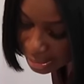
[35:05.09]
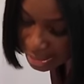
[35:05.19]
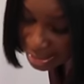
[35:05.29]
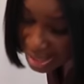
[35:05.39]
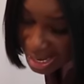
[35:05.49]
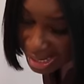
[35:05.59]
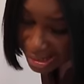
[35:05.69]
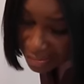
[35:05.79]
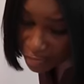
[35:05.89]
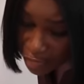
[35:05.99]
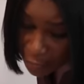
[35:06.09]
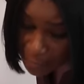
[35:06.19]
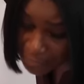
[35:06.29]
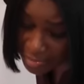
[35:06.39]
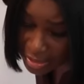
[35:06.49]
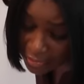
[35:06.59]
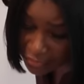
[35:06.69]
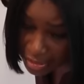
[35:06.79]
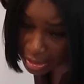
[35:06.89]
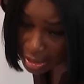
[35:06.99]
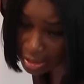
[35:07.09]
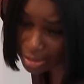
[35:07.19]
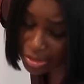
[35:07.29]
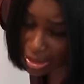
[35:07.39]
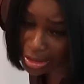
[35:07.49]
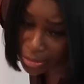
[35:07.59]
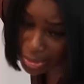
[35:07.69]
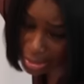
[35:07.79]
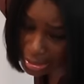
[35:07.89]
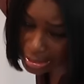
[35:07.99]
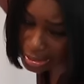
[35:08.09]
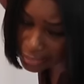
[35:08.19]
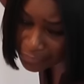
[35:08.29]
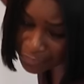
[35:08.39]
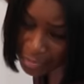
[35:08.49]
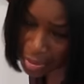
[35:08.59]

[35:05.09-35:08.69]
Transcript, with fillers: and they have different colors. Like you could get